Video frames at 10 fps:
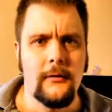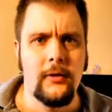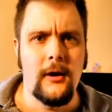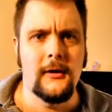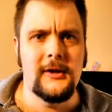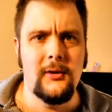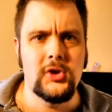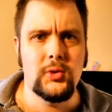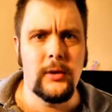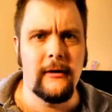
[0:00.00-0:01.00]
There are two
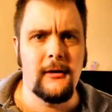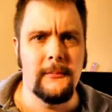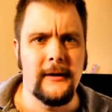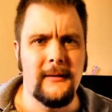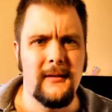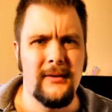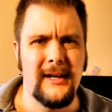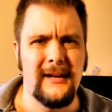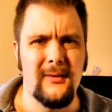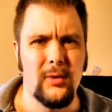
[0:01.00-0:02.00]
twists, but they
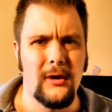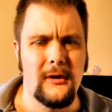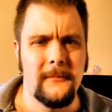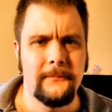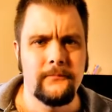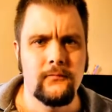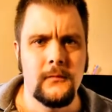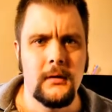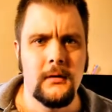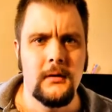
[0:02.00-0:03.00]
didn't work.
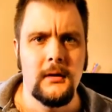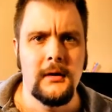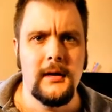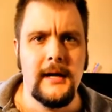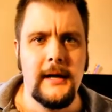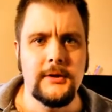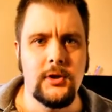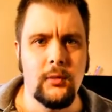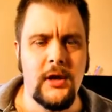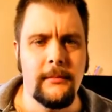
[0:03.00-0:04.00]

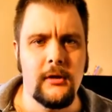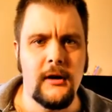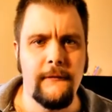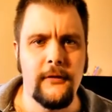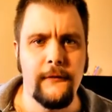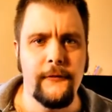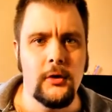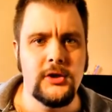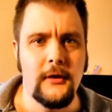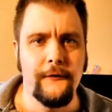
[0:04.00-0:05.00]
Angel rips off the
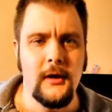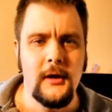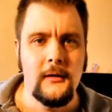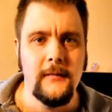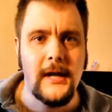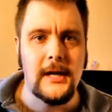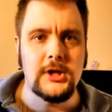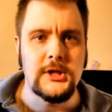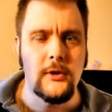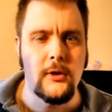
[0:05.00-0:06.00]
fugitive and
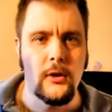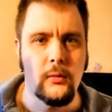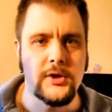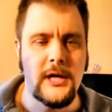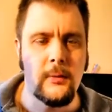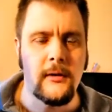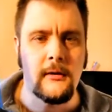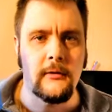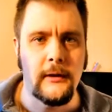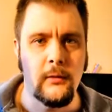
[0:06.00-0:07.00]
shooter, which I
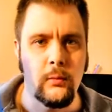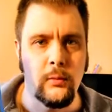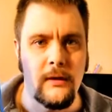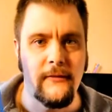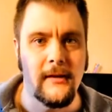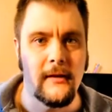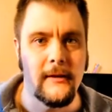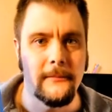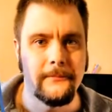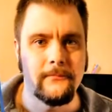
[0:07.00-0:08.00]
recently
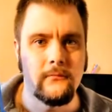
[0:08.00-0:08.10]
revisited.